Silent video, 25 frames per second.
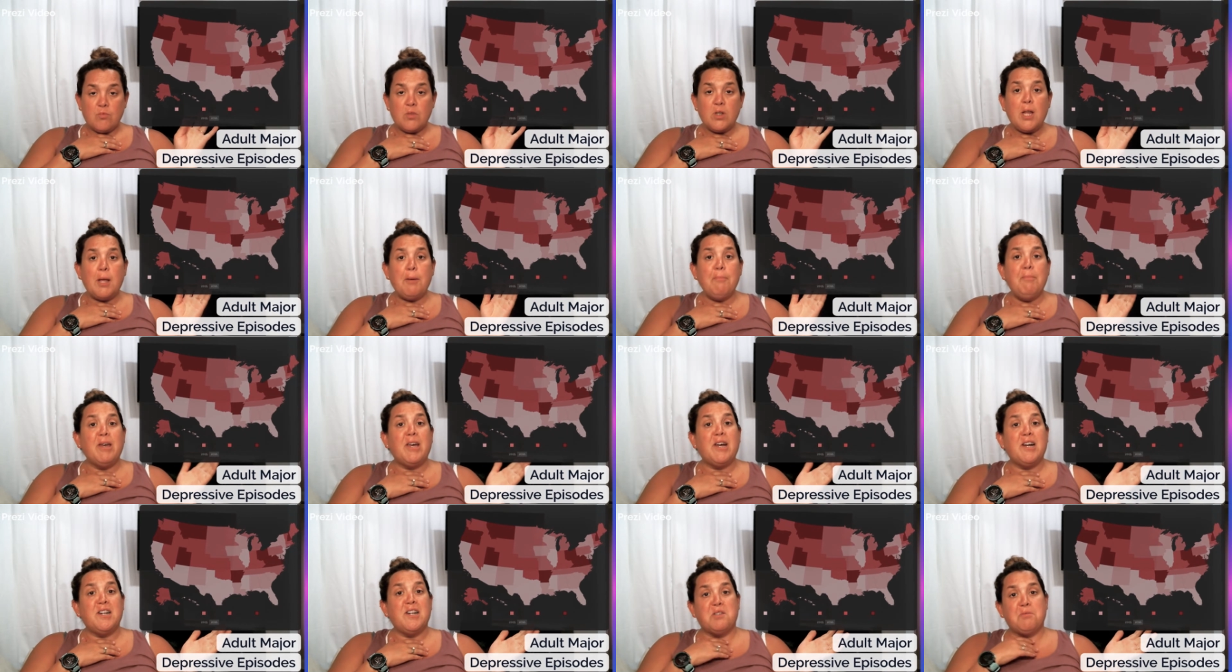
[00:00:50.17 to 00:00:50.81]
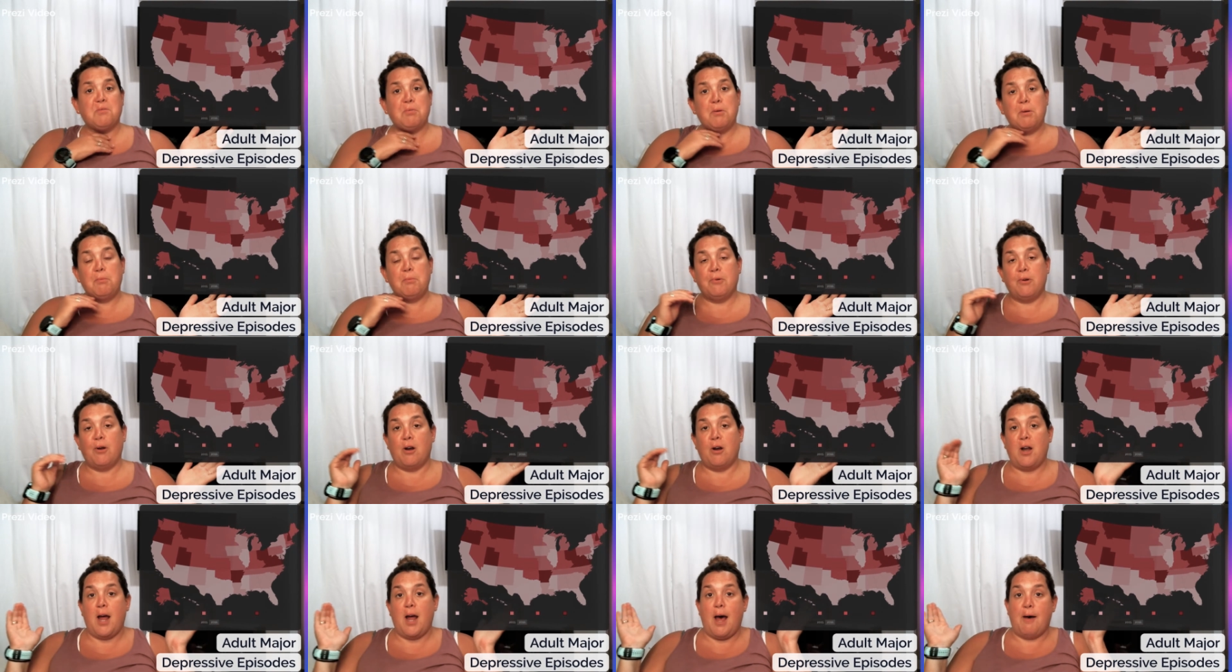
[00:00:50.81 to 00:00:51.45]
because people
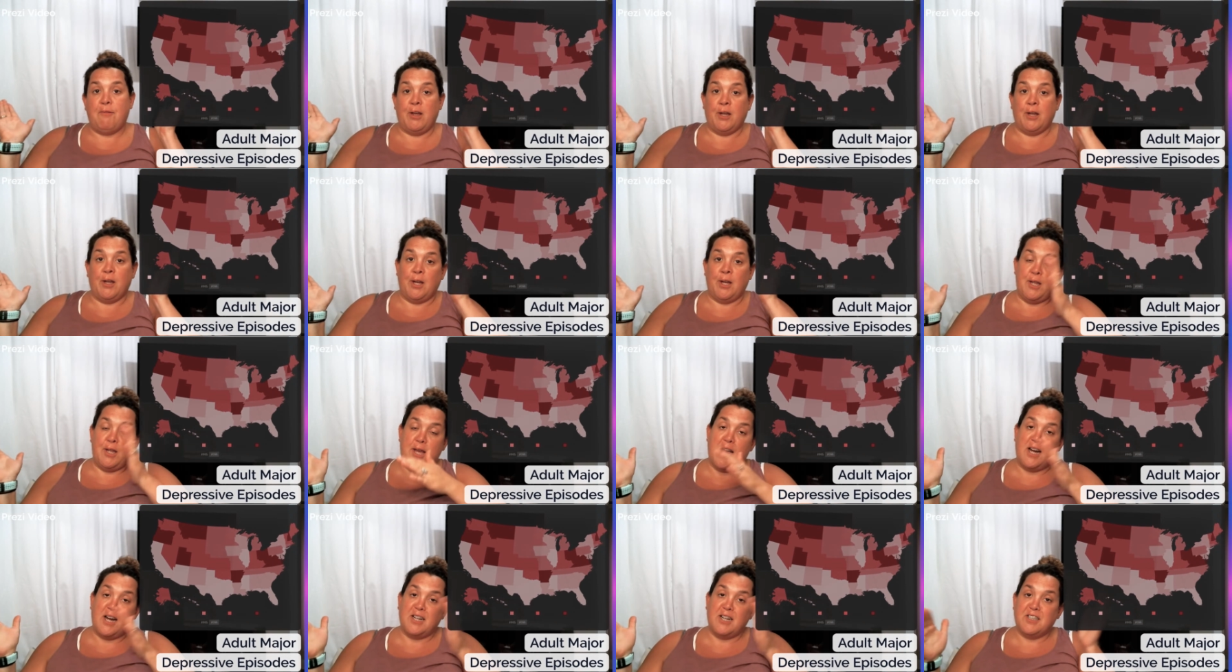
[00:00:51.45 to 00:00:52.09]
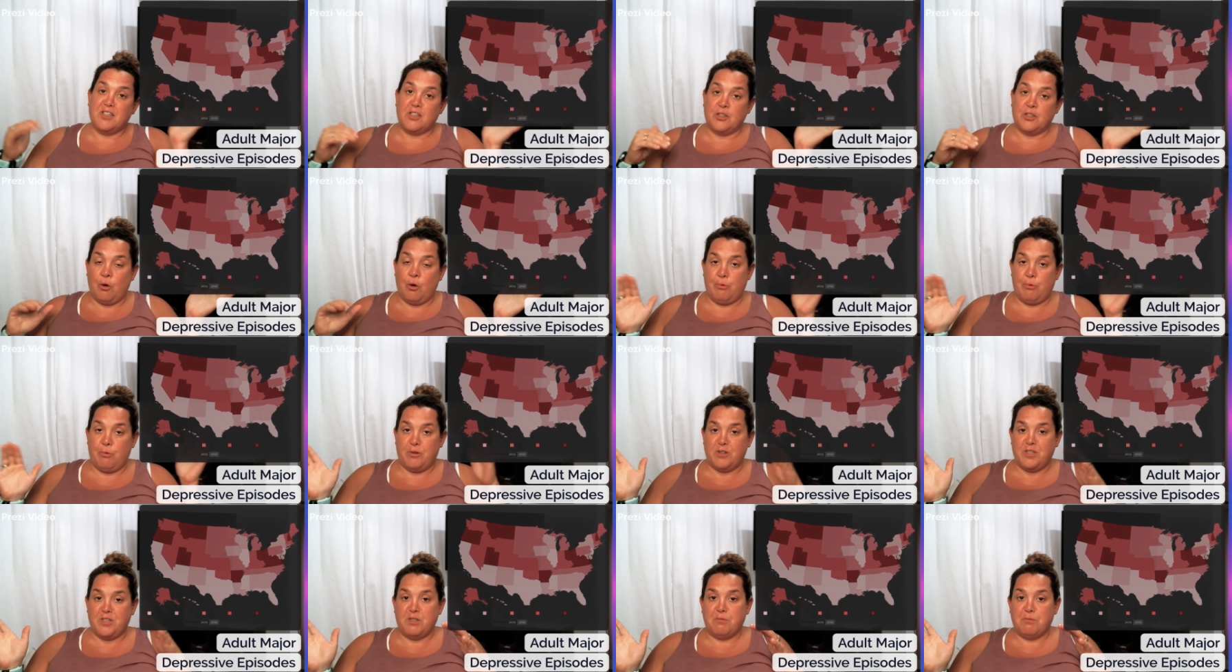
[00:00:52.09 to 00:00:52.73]
are having a yes no
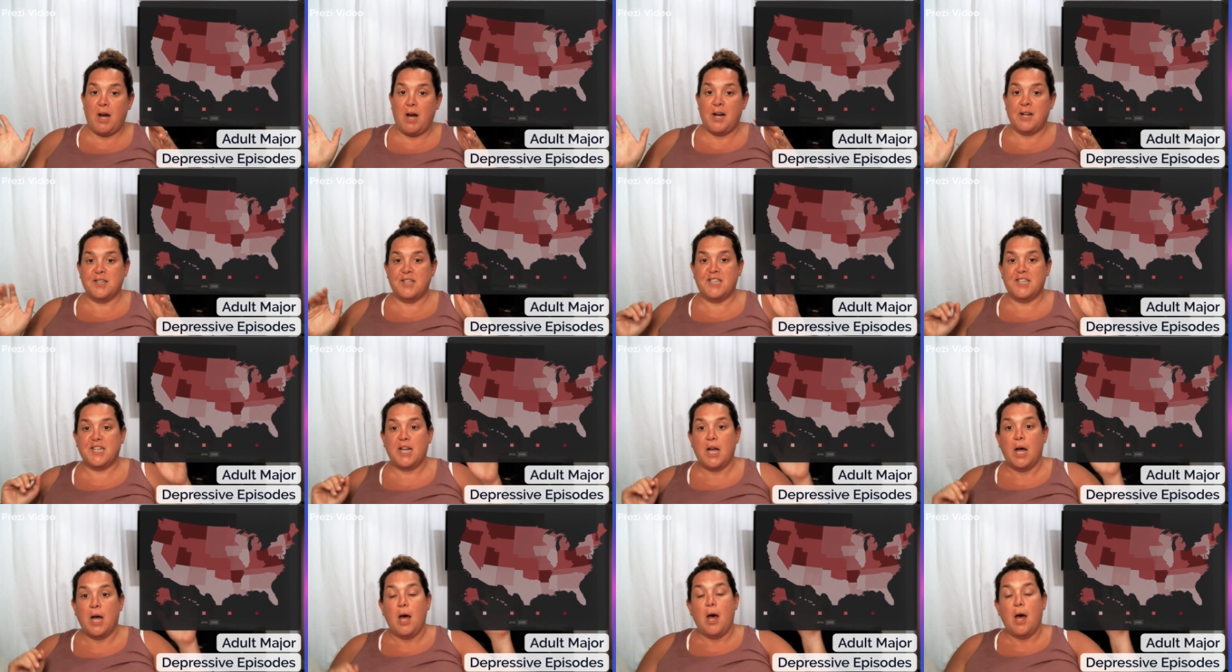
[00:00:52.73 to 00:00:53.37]
response.